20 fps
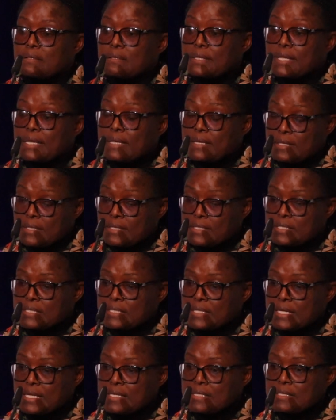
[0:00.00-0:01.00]
there
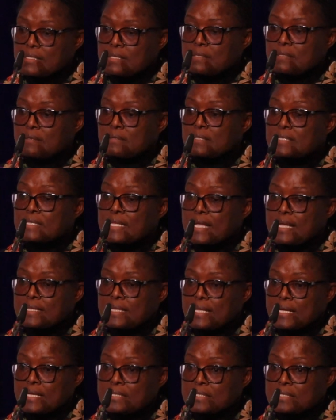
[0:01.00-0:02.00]
is then
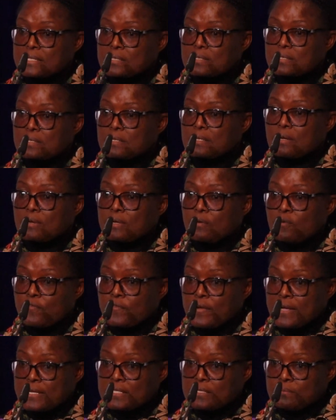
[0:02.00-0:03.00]
standards
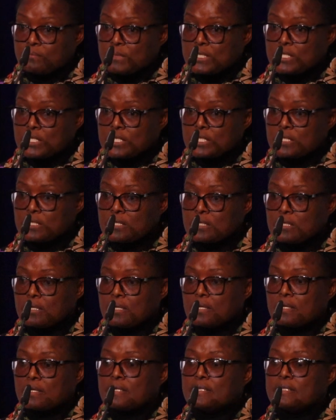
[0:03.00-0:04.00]
of
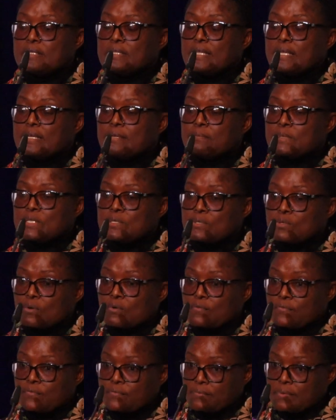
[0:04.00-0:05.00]
admission in terms
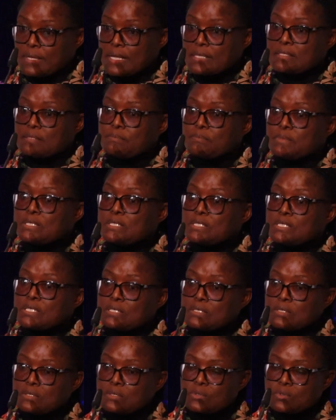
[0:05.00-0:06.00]
of
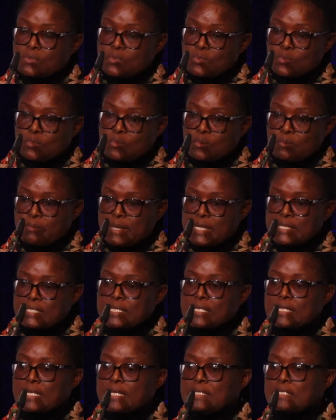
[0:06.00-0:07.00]
admission to
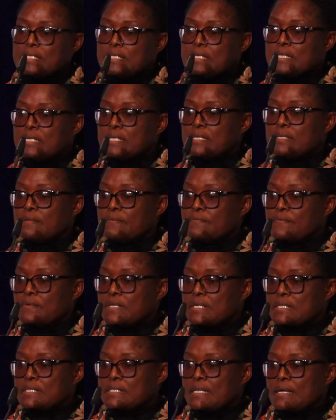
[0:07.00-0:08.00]
bachelor degree.
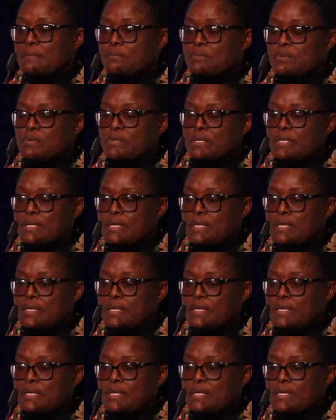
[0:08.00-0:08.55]
For example,